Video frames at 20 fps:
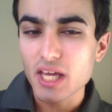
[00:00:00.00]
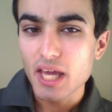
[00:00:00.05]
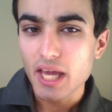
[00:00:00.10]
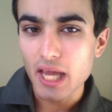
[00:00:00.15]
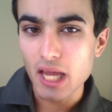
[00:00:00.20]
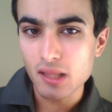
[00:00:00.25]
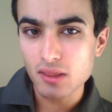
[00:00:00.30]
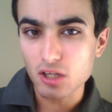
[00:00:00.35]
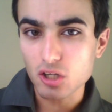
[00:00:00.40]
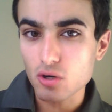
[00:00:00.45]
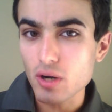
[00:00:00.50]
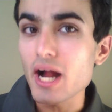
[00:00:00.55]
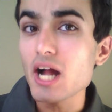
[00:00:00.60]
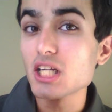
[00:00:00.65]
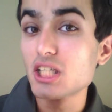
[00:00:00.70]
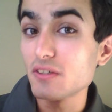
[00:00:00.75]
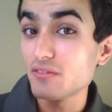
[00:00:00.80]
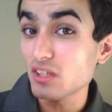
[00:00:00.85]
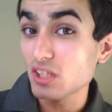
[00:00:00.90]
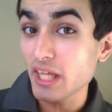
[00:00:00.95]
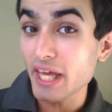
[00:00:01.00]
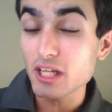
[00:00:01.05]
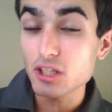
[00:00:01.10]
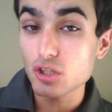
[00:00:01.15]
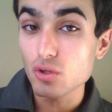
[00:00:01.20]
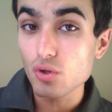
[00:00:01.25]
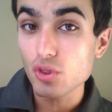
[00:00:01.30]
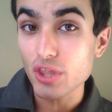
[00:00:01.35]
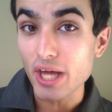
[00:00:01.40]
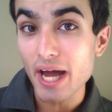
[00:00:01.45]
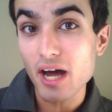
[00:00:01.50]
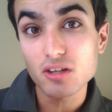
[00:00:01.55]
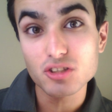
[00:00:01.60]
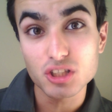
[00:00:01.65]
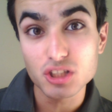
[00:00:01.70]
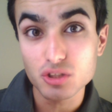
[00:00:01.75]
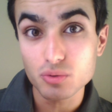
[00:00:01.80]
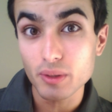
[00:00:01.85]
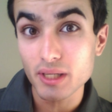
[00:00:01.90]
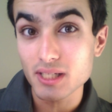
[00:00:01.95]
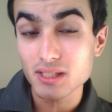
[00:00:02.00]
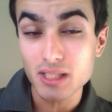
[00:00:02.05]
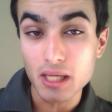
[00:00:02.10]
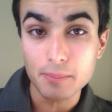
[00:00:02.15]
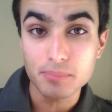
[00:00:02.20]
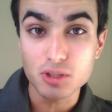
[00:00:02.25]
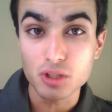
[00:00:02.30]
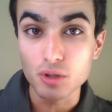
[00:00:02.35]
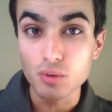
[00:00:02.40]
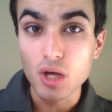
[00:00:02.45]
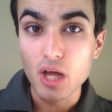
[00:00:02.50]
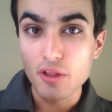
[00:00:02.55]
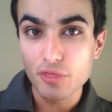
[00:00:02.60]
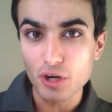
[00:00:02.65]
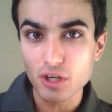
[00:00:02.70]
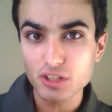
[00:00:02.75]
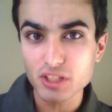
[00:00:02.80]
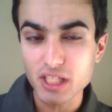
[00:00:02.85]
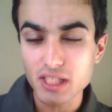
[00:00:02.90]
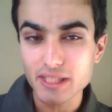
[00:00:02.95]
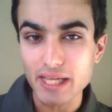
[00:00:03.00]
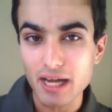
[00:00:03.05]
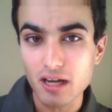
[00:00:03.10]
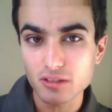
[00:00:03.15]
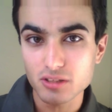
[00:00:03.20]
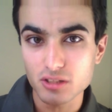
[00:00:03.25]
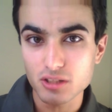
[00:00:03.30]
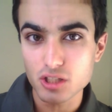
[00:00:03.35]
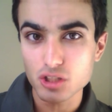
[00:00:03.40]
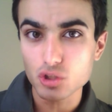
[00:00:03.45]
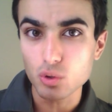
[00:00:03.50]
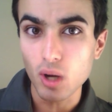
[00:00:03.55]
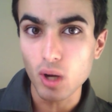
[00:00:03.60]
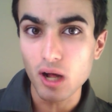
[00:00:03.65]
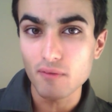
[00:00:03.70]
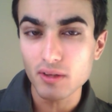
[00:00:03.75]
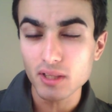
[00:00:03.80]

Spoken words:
in the crash of the late 2000s when it dipped to 13,000 and 12,